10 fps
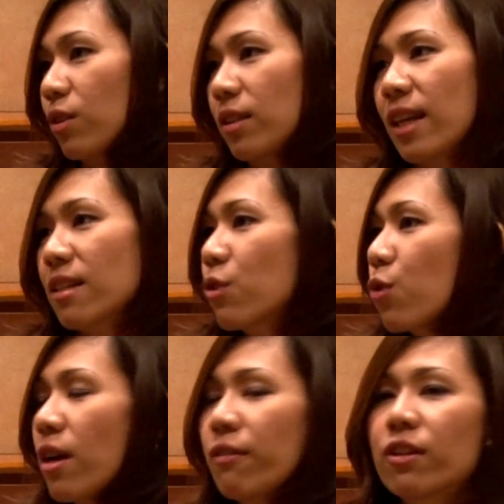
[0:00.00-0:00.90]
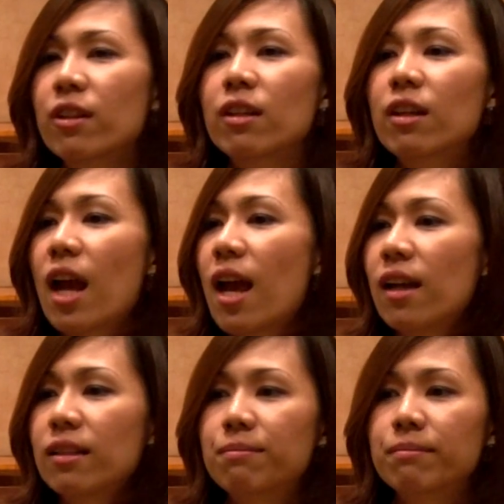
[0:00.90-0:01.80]
to the taxi driver,
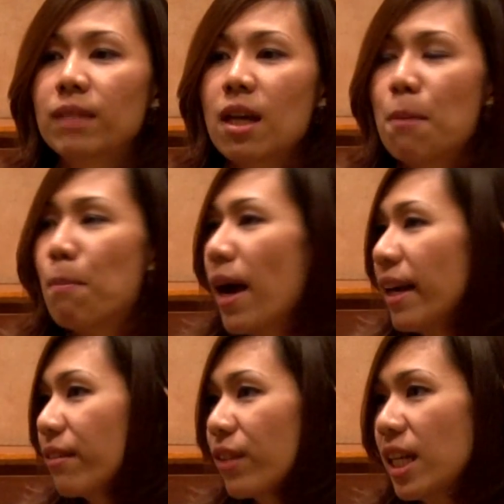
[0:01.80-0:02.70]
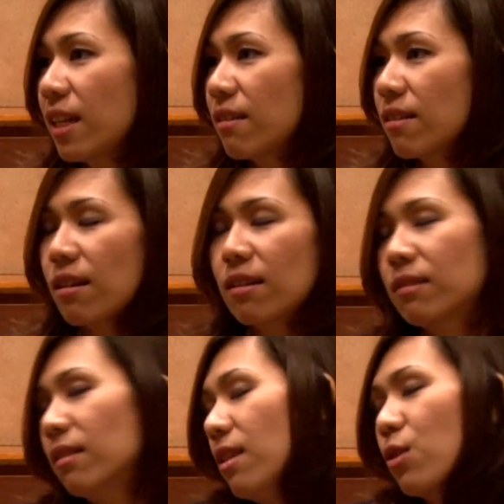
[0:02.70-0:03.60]
and buying things
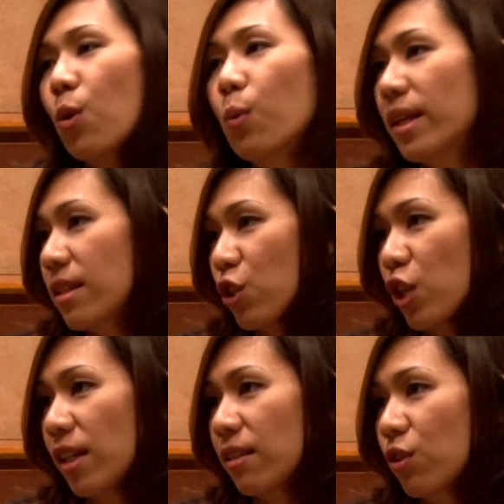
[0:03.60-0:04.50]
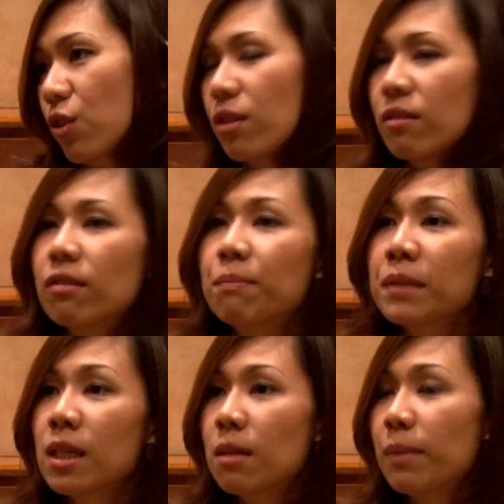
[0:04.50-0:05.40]
is always a challenge, you know.
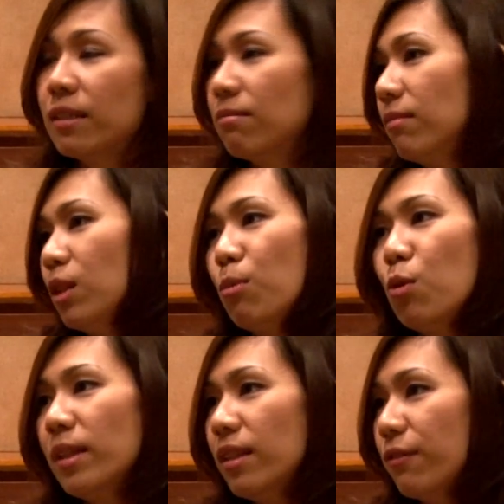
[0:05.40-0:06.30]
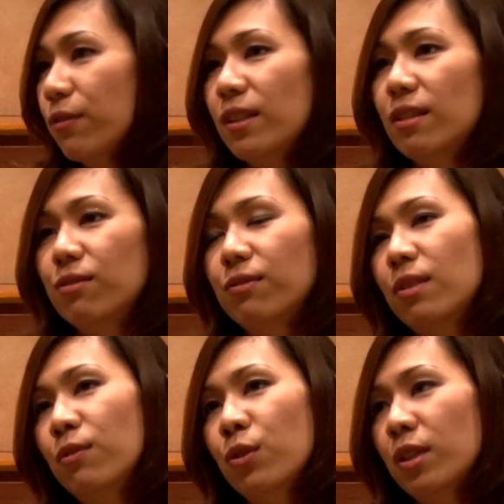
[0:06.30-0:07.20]
But the moment
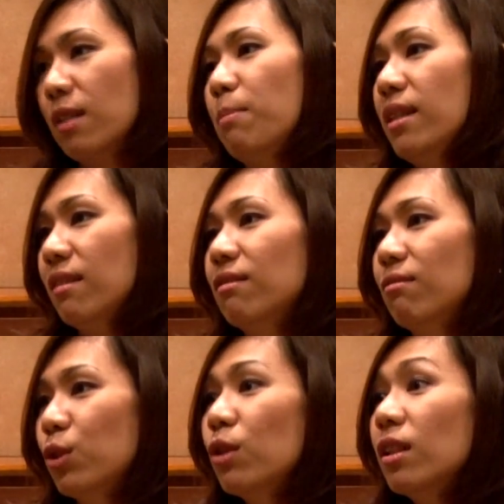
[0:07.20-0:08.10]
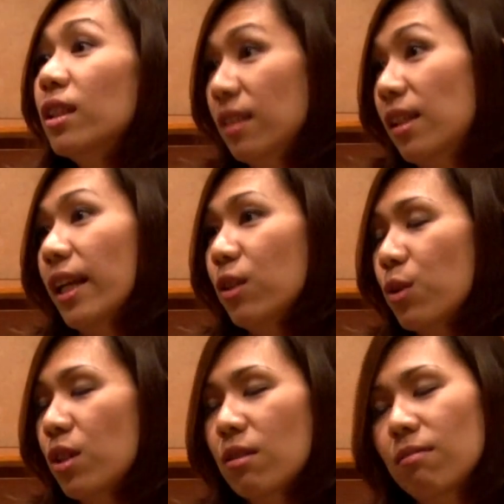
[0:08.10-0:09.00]
if you're committed to learn the
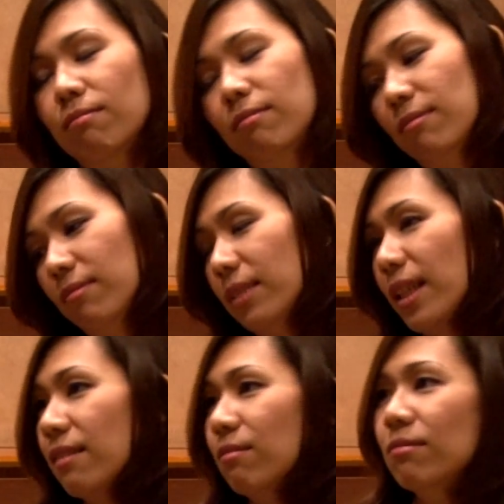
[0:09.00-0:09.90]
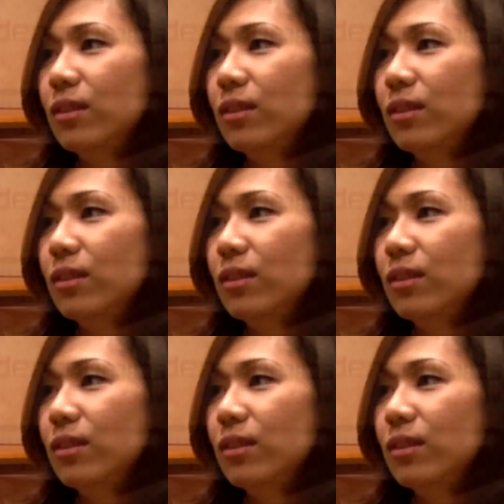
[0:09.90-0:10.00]
language, then